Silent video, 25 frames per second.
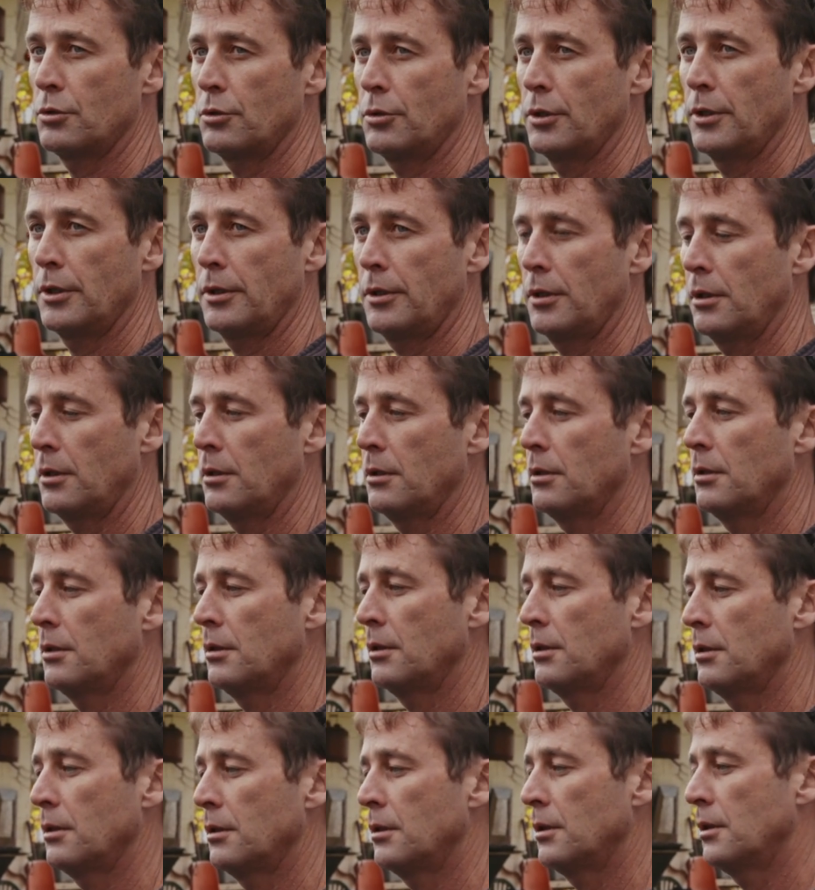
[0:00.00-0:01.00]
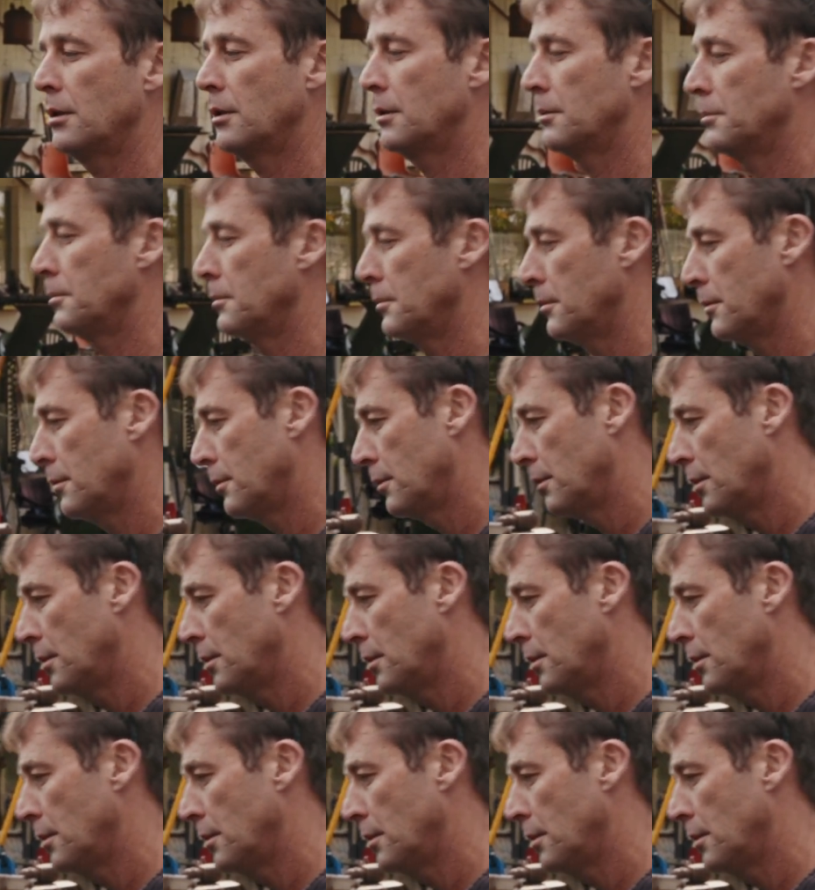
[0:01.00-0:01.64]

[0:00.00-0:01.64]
There's glass underneath.